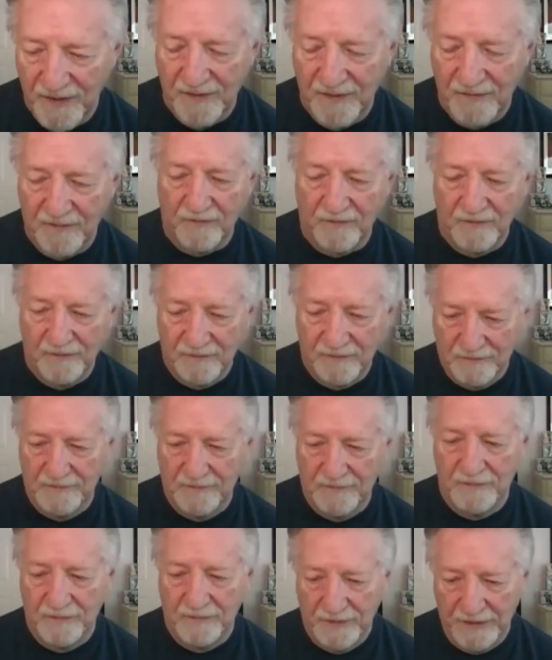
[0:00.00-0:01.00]
you know, when I
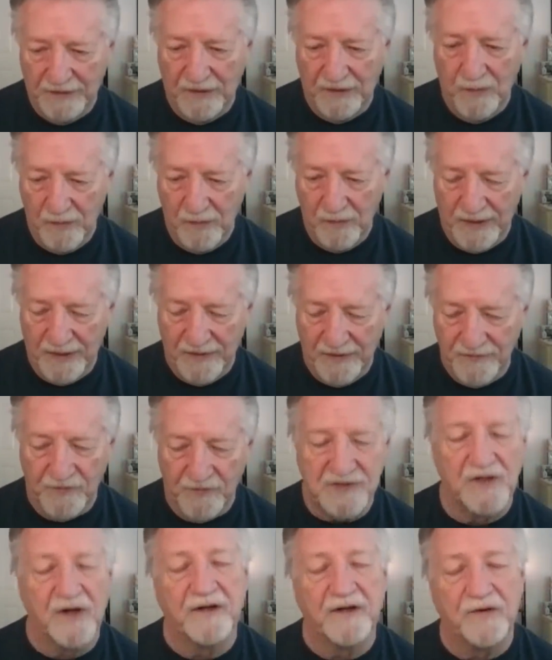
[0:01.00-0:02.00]
first started in radio
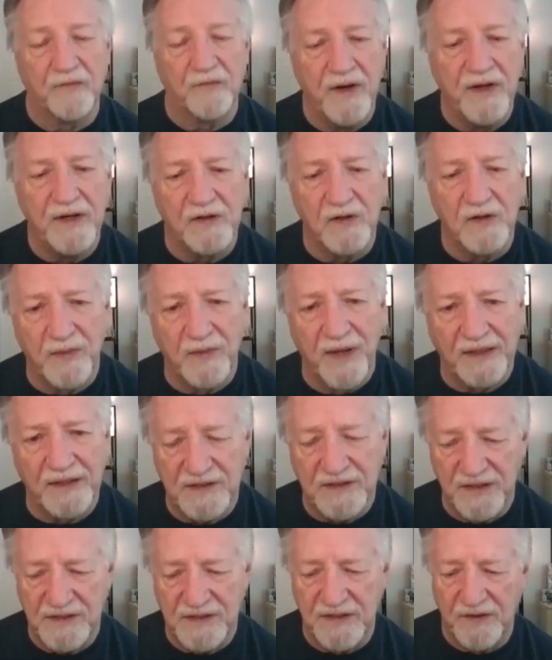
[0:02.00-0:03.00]
back in 63 because
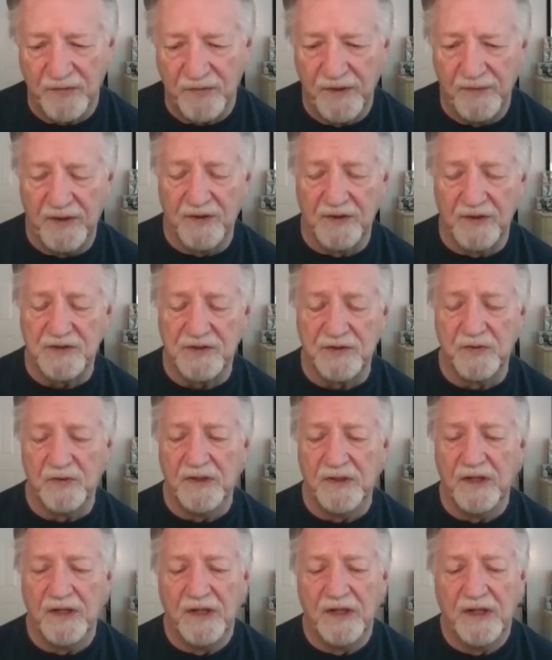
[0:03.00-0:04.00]
you you had a
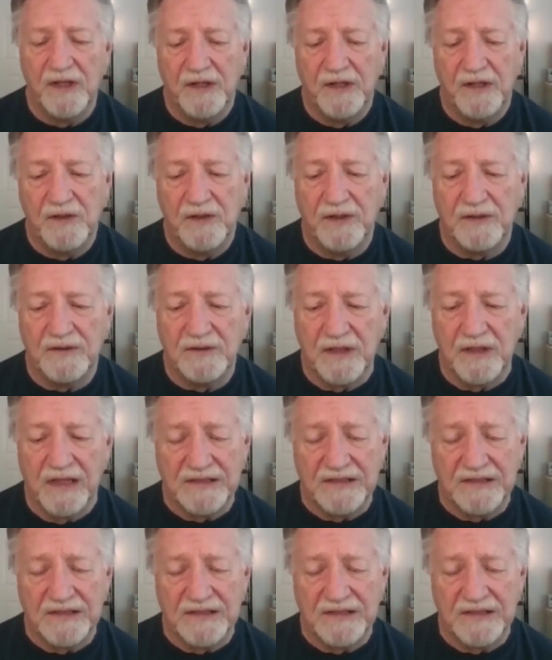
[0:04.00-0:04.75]
lot of times read live